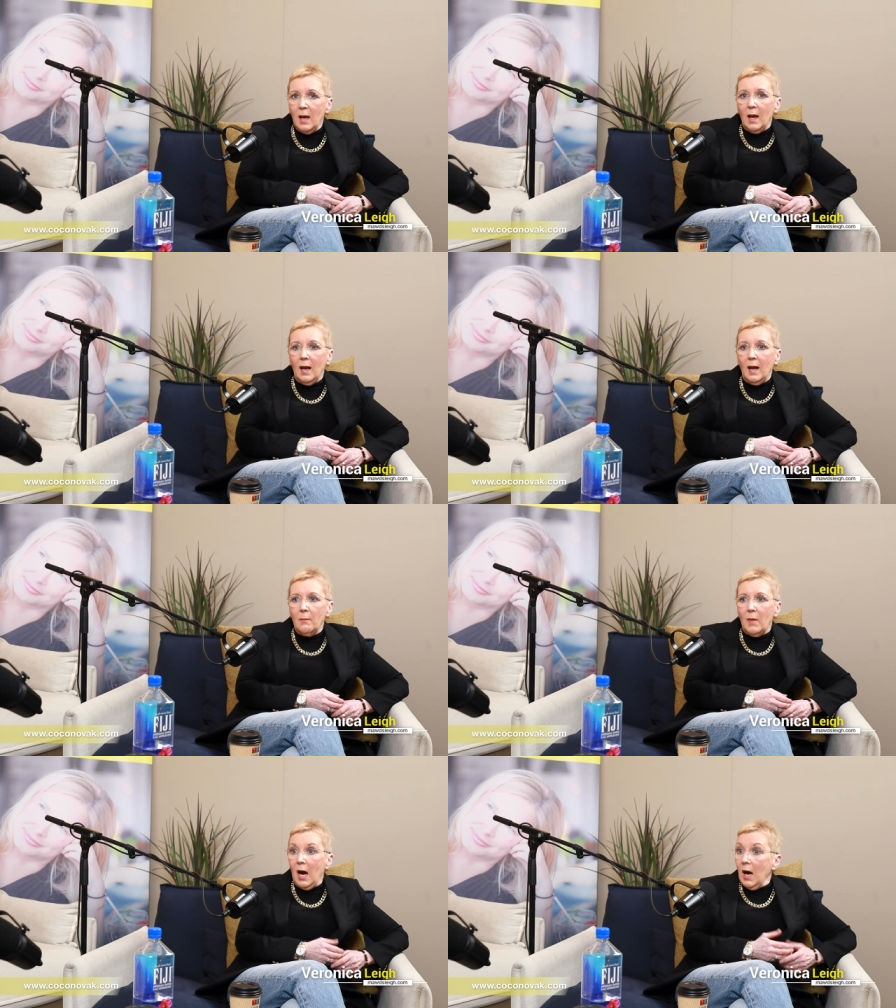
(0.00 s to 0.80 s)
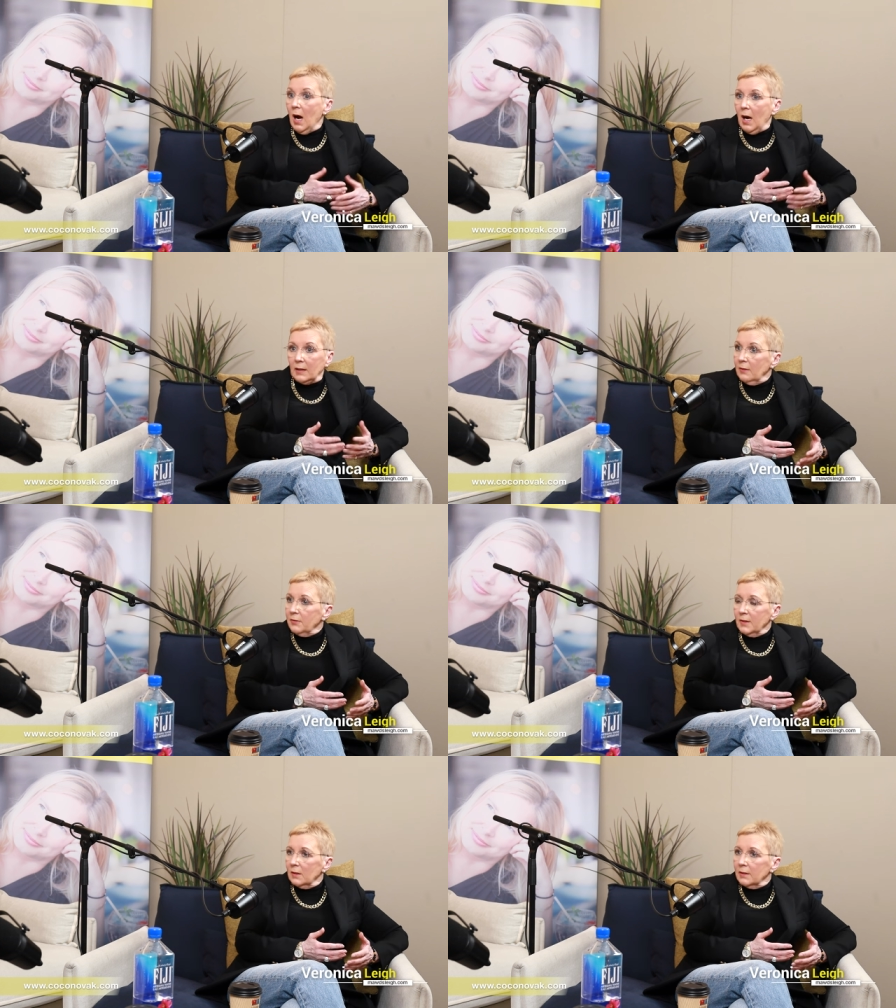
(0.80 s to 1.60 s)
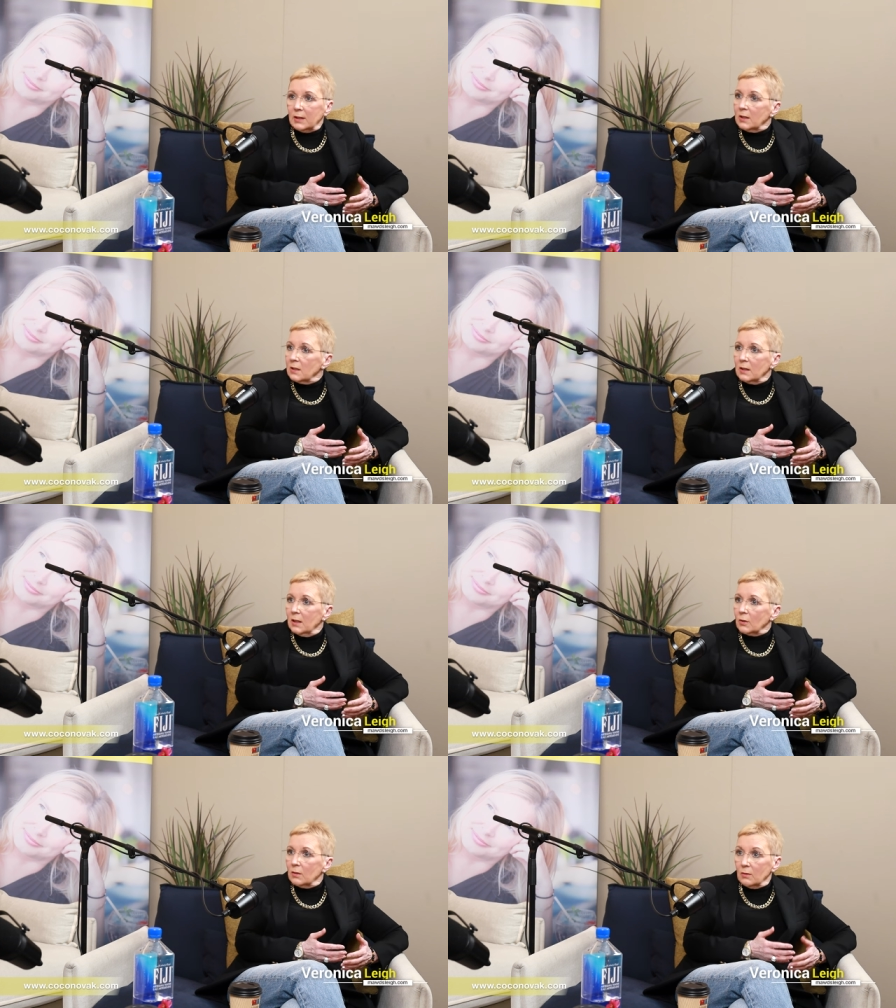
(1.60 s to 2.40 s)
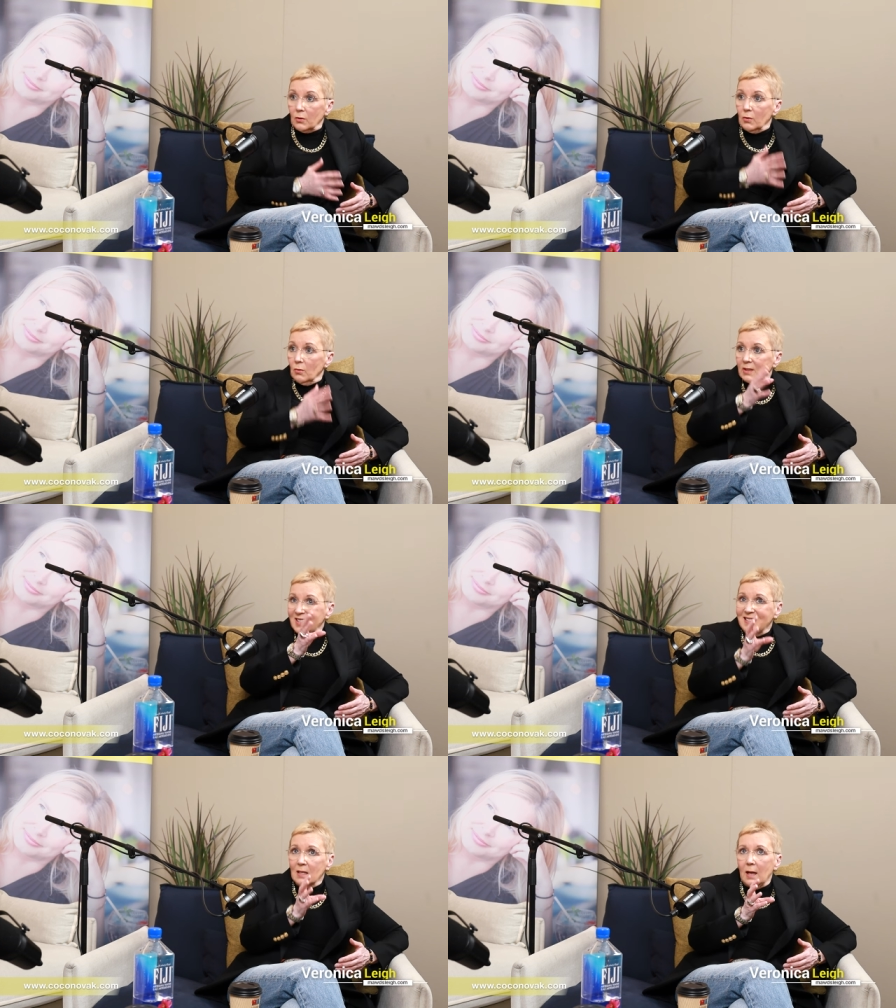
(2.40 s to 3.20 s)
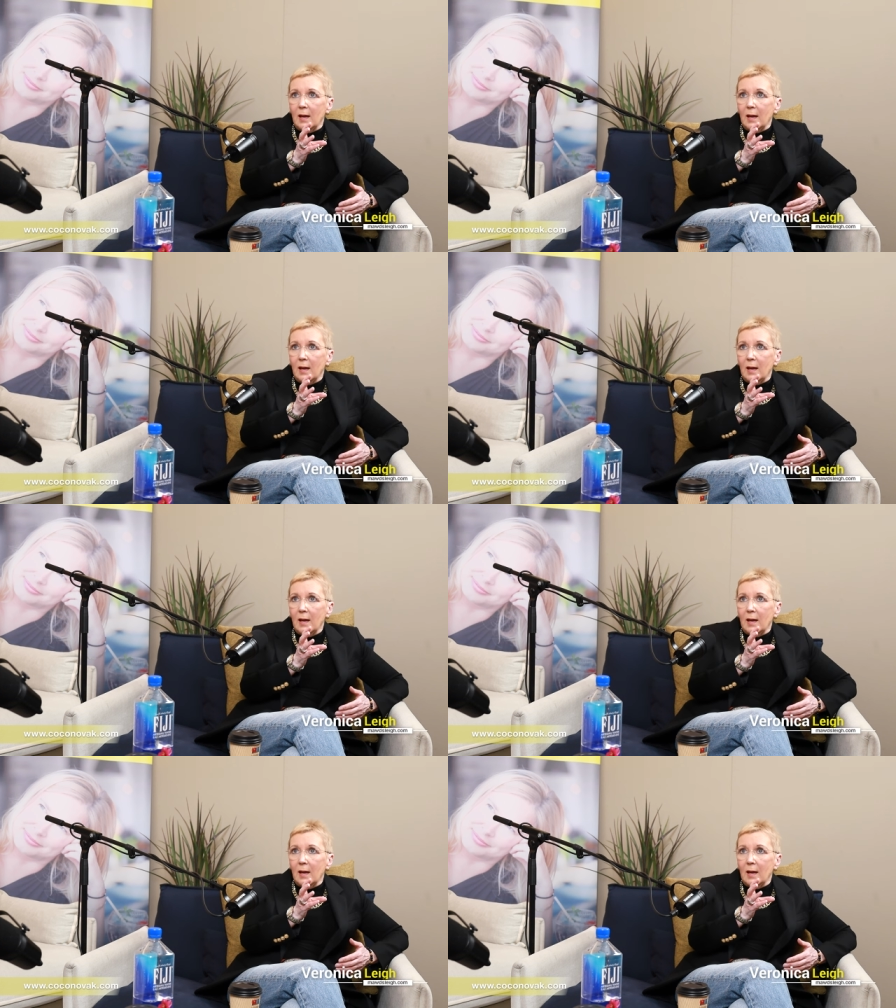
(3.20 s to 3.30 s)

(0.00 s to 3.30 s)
I definitely didn't get, you know, I didn't